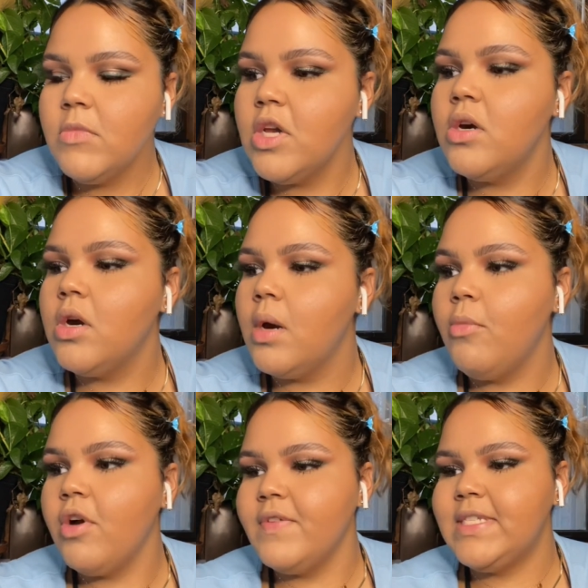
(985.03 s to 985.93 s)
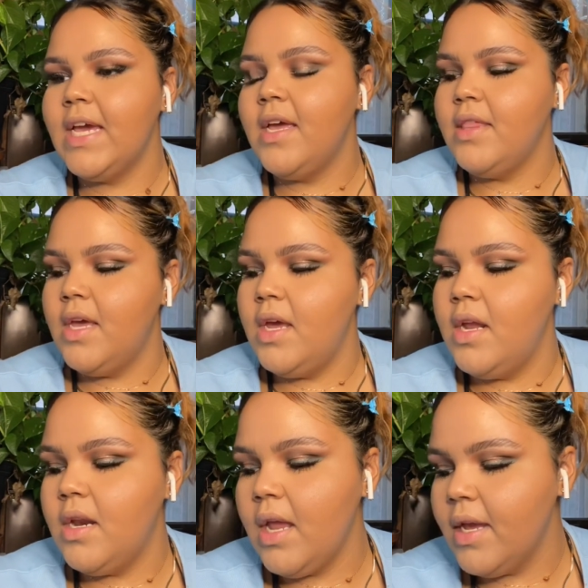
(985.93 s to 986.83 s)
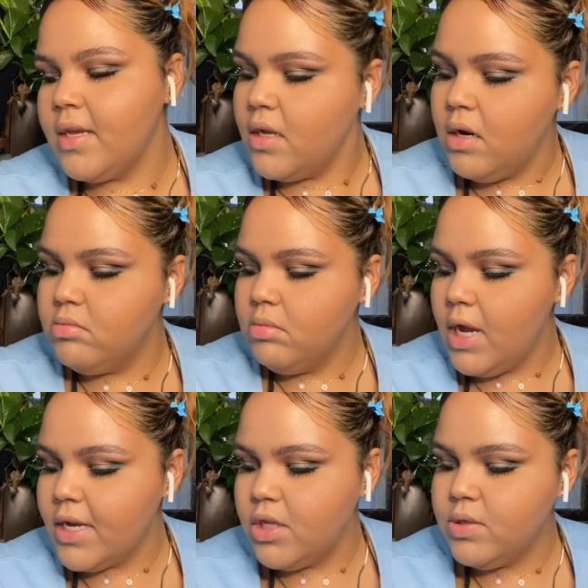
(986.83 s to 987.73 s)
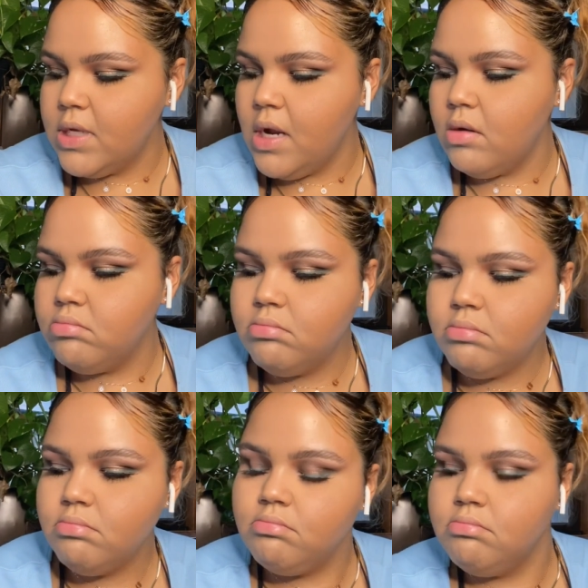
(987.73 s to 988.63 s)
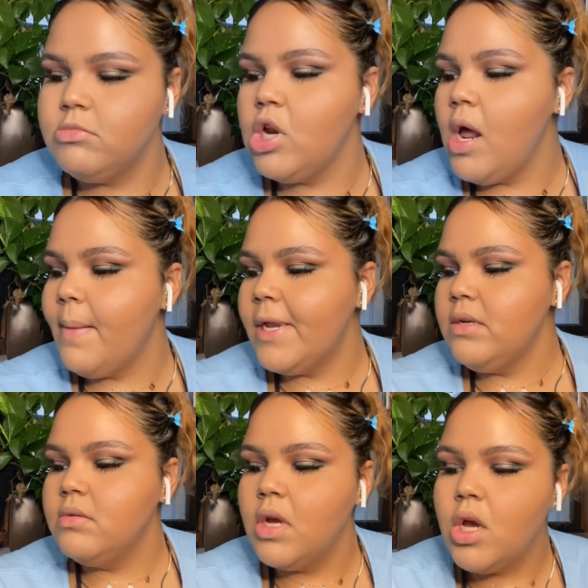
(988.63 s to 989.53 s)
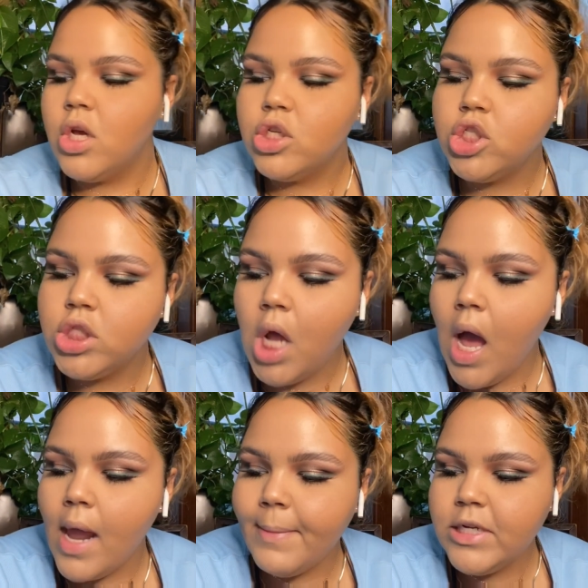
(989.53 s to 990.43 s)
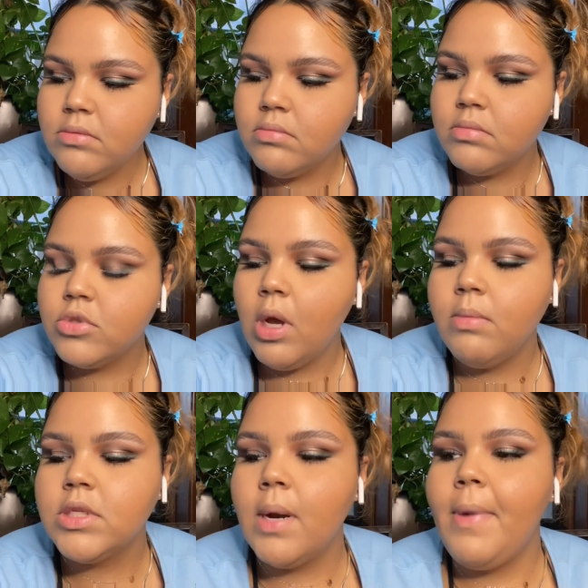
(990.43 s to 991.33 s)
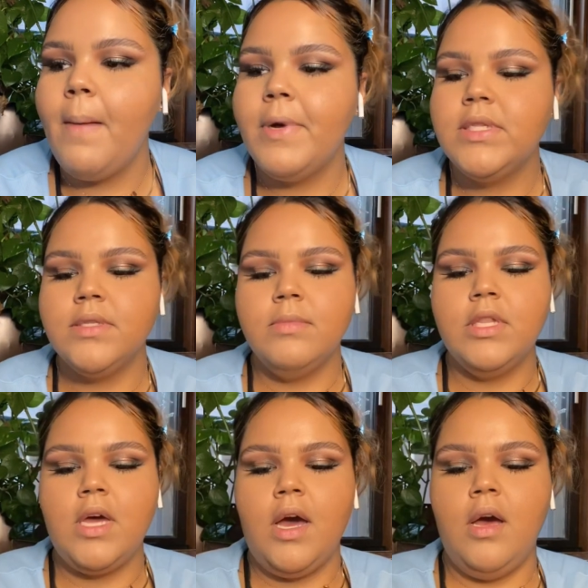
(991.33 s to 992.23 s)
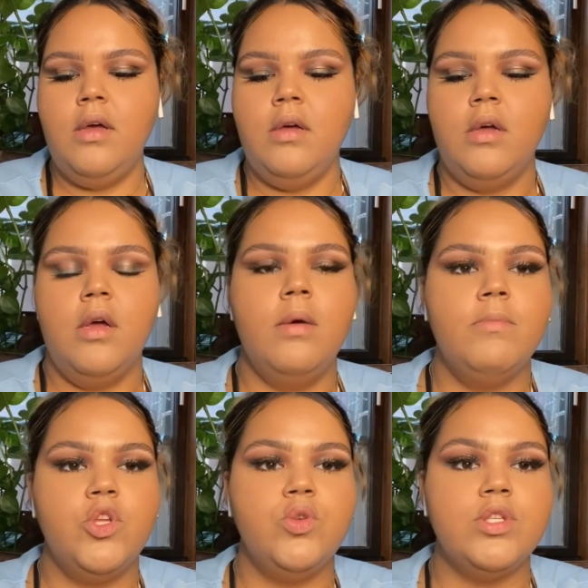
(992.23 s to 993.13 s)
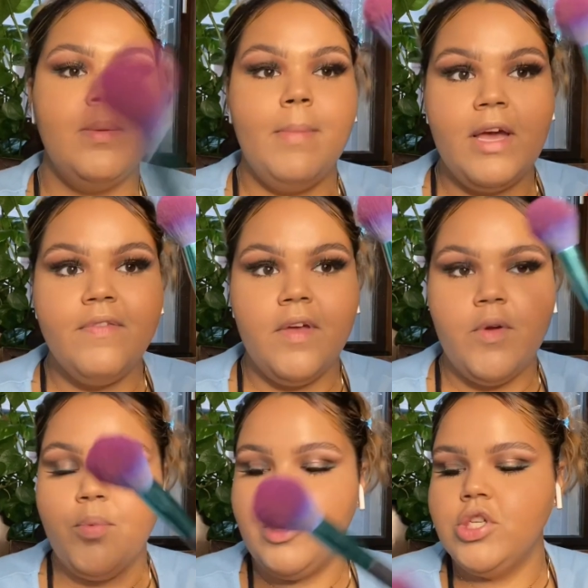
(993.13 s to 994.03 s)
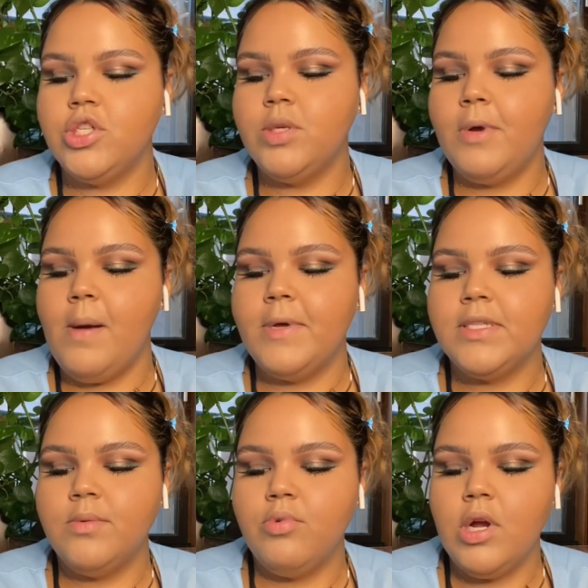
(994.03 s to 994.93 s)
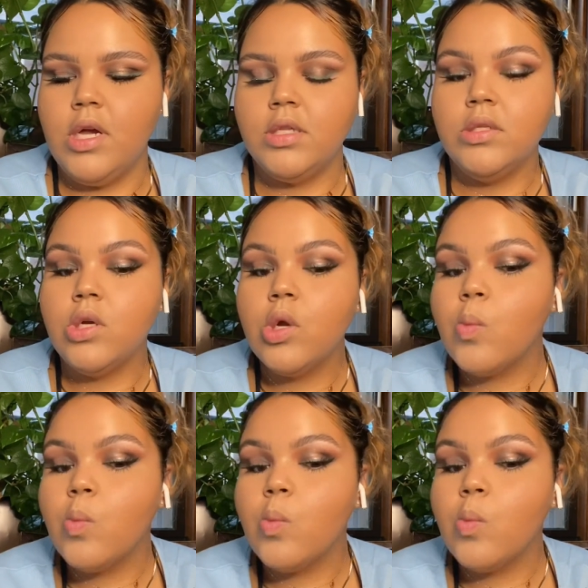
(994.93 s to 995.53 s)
or more of a tan, than like, you know, I can use it now. You know what I mean? So I'm just gonna pop on some of that. I'm gonna use my favorite brush to pop on some bronzer.